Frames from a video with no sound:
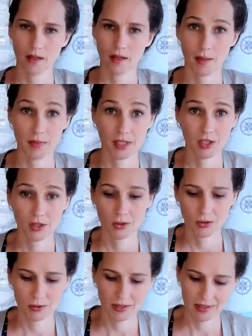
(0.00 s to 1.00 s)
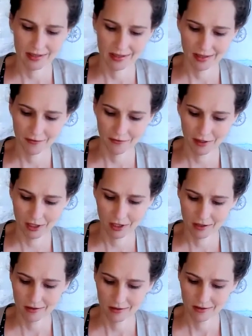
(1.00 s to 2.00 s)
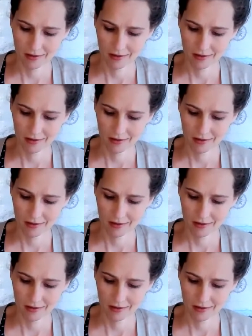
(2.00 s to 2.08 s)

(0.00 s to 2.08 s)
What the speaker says: I'm going to do a stick figure.